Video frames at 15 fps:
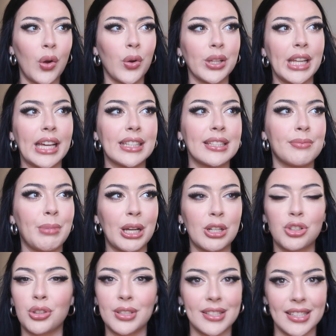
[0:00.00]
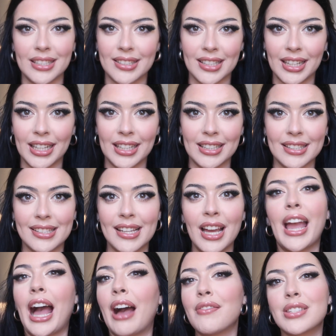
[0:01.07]
or like special seasonings.
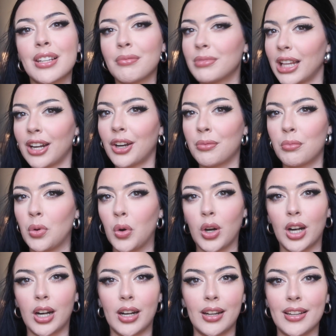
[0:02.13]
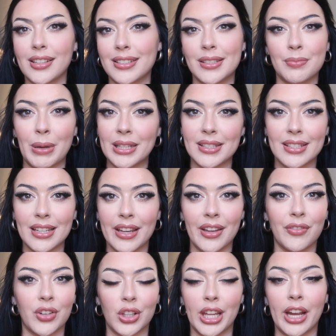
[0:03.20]
They have some that are more expensive
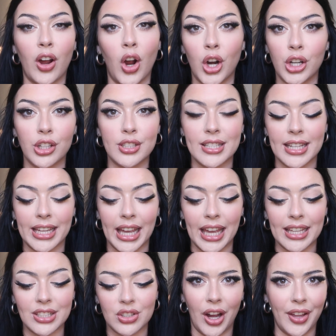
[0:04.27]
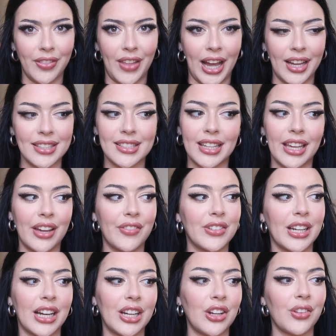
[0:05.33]
expensive or like harder to get. He's gotten that as a gift
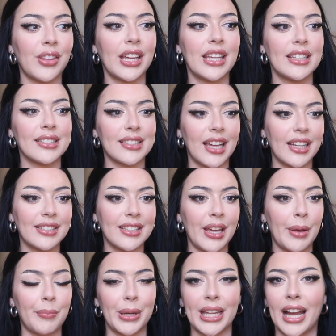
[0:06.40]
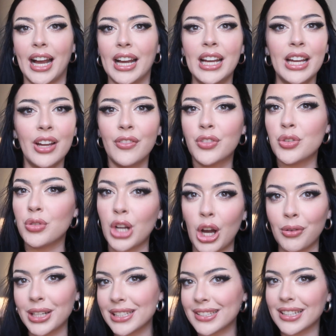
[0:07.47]
and I know that he's liked it. But yeah, if you
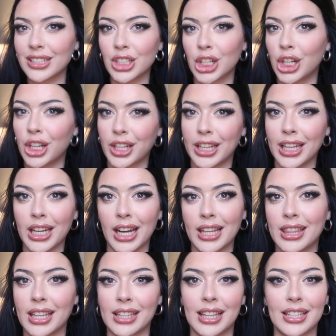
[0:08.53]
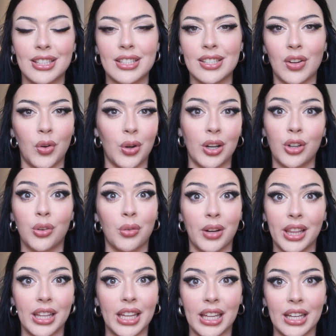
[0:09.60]
know he's into cooking, I think that's, or
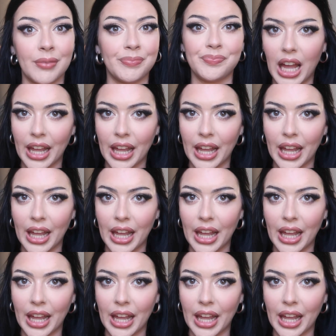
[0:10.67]
grilling,